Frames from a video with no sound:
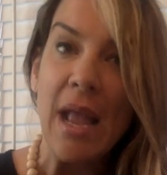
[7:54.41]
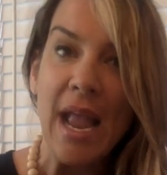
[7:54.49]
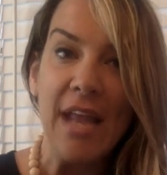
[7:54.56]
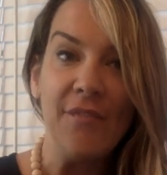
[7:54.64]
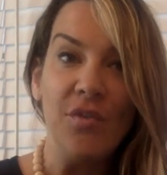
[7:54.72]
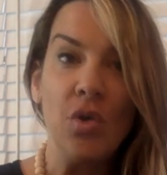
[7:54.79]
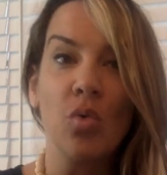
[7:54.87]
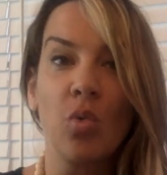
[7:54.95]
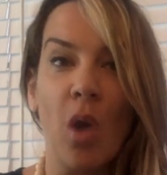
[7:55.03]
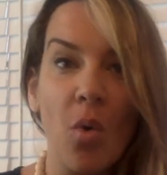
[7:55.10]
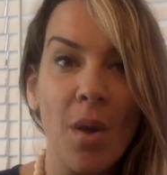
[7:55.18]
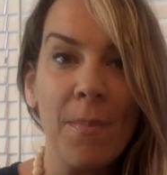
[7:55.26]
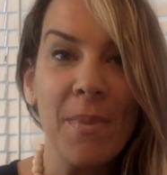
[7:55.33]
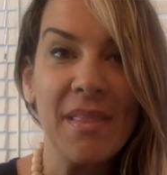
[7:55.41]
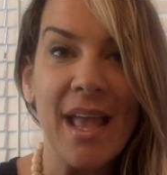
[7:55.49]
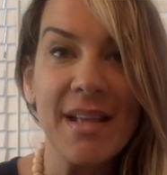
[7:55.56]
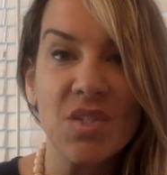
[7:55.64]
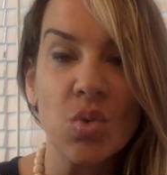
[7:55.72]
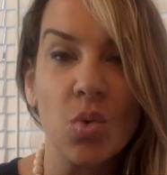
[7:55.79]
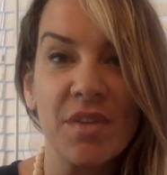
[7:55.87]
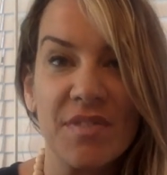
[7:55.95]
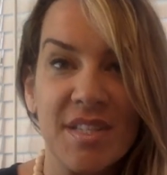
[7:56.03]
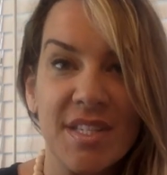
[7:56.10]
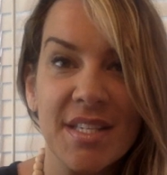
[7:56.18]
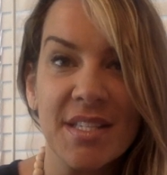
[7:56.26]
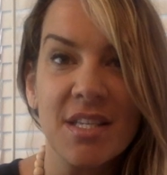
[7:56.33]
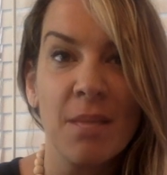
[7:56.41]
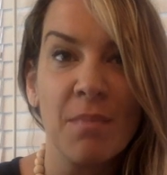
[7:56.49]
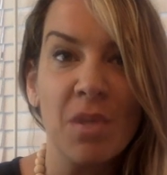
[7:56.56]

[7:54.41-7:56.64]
And if you grow up in that sort of system,